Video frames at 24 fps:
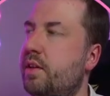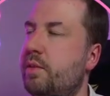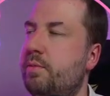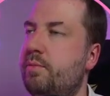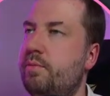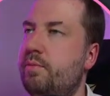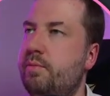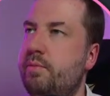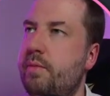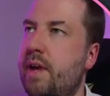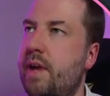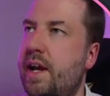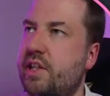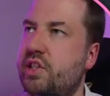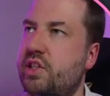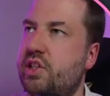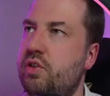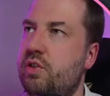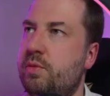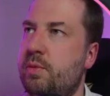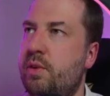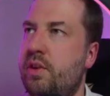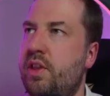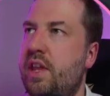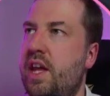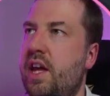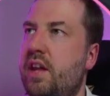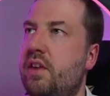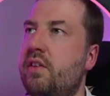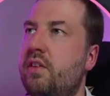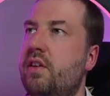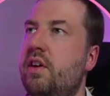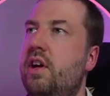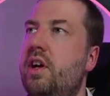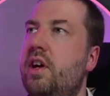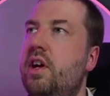executable at the end.
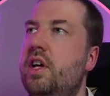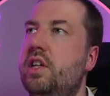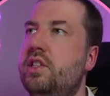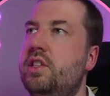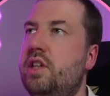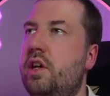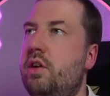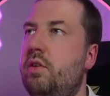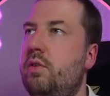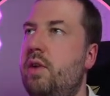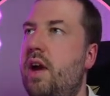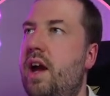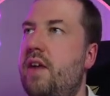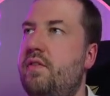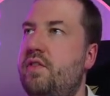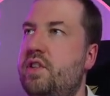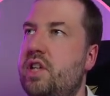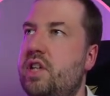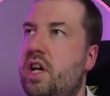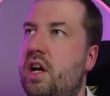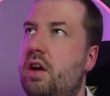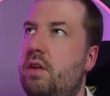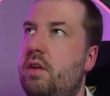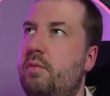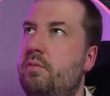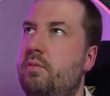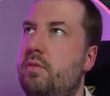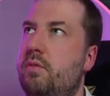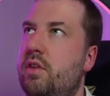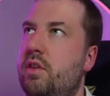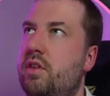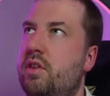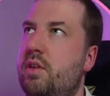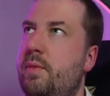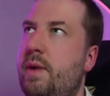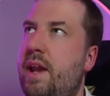So every time,
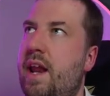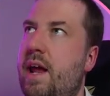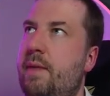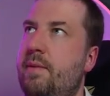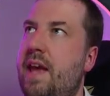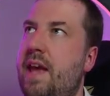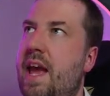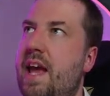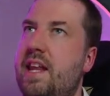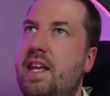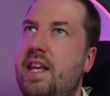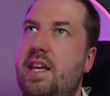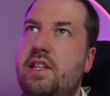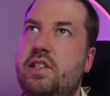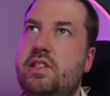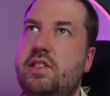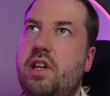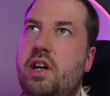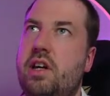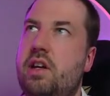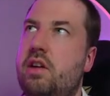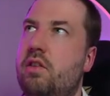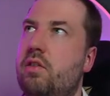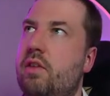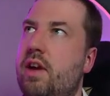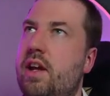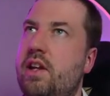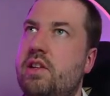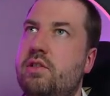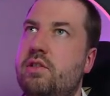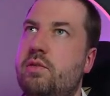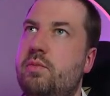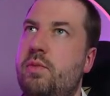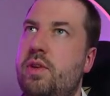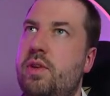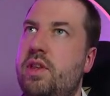no matter how many any's I create
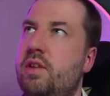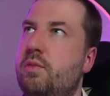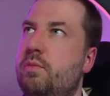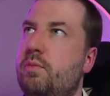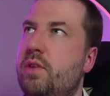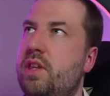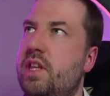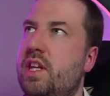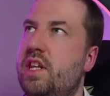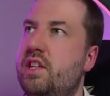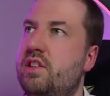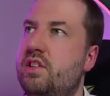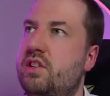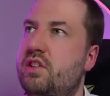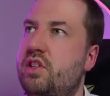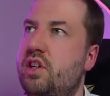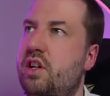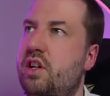with an integer,